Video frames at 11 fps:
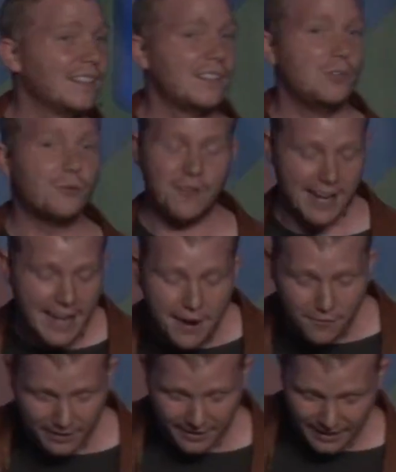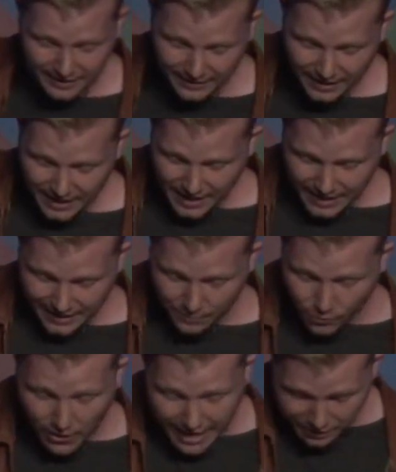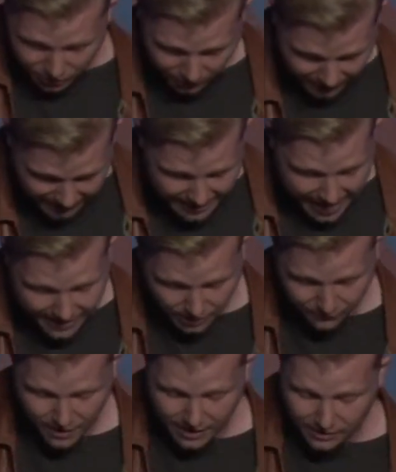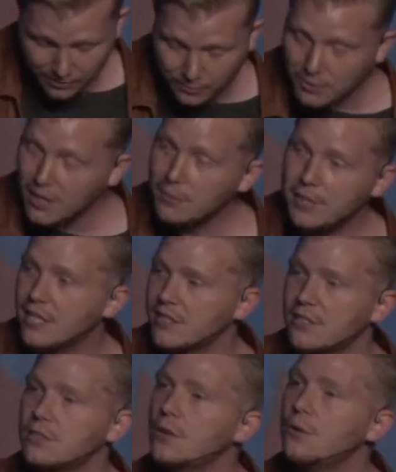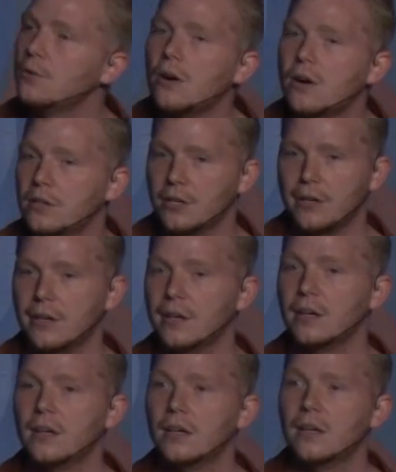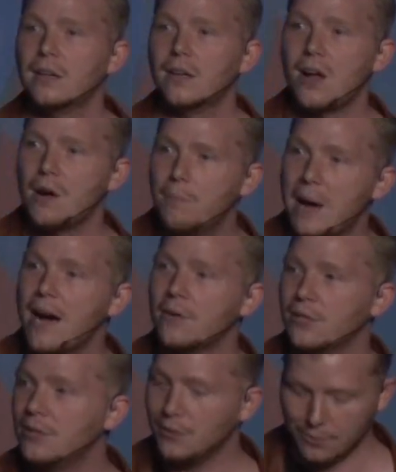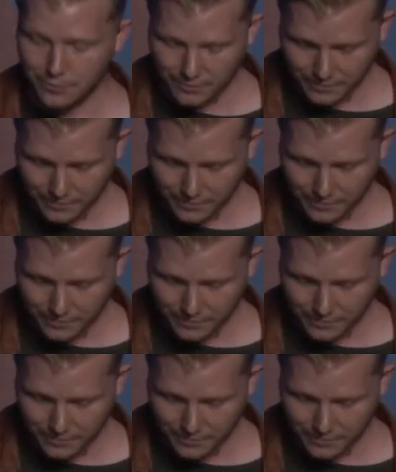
You'll find everything that will actually satisfy you, because it's no longer about you.